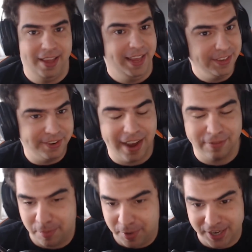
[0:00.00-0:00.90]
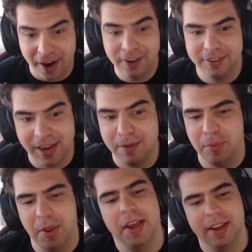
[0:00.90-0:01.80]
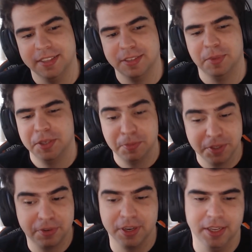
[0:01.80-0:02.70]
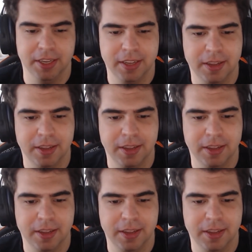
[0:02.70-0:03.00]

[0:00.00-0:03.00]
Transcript: he's going to have a much harder time playing against me specifically.